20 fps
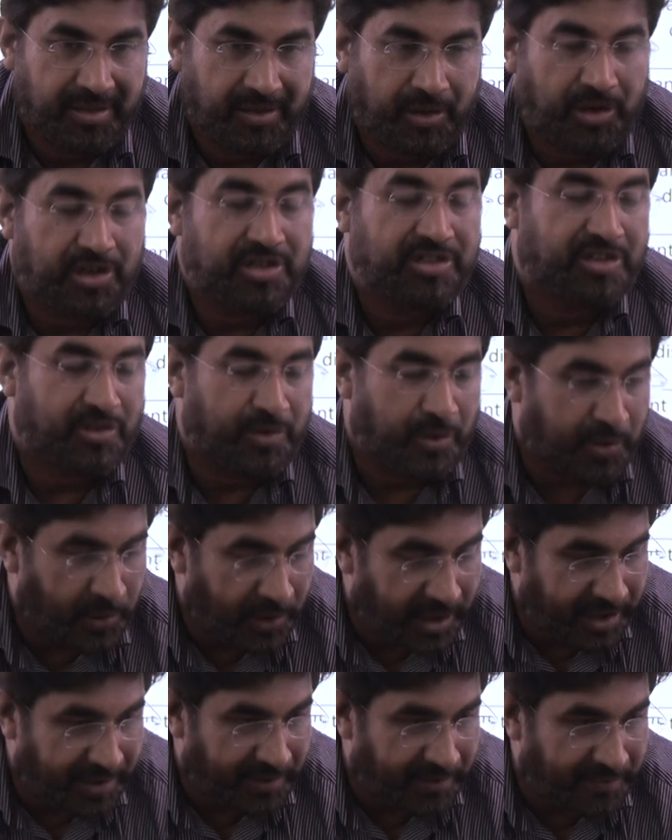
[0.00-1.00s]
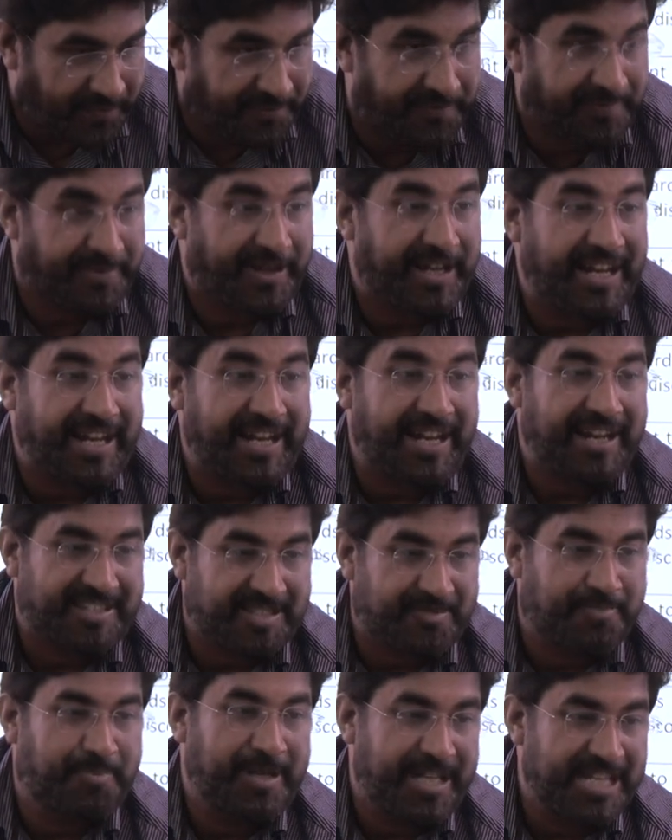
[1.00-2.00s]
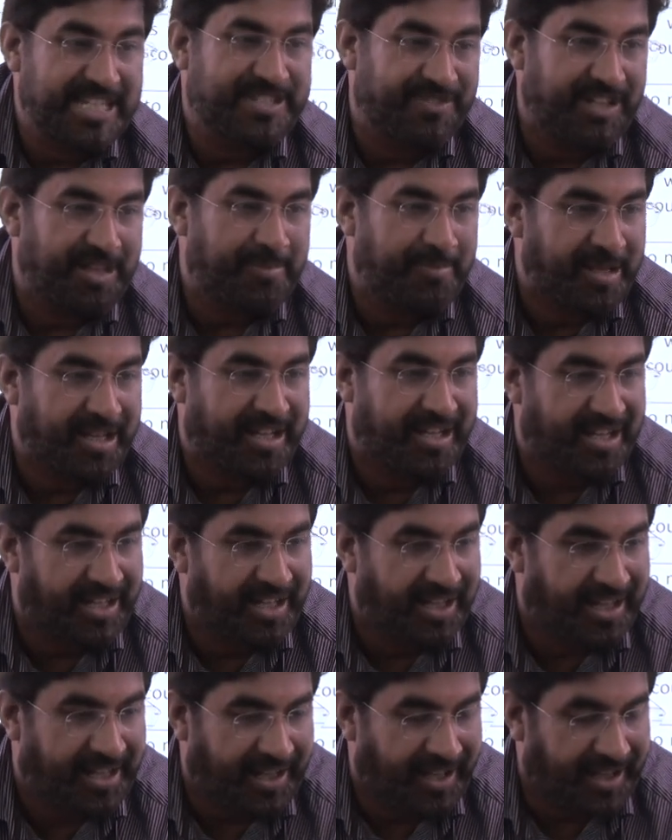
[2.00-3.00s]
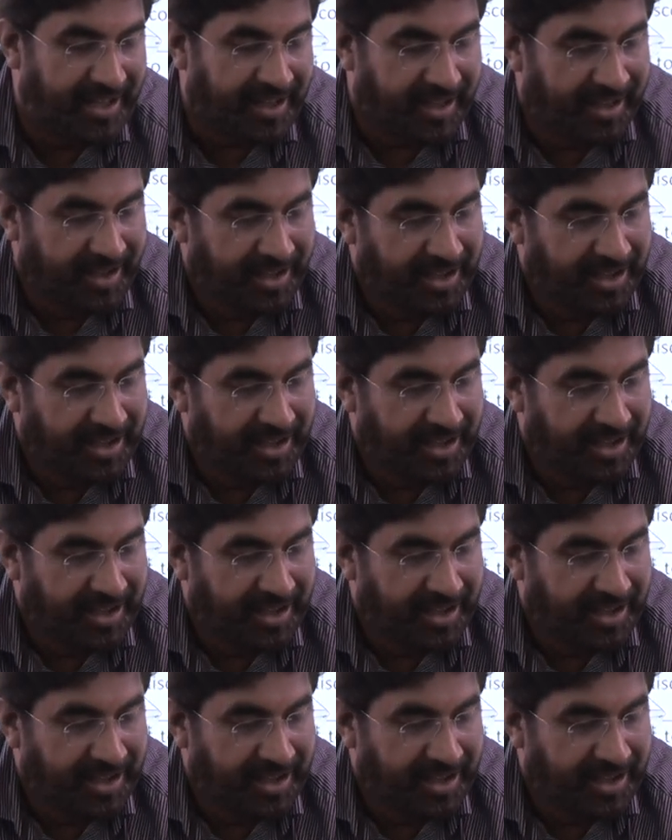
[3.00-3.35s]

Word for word: or whole free speech will be curtailed.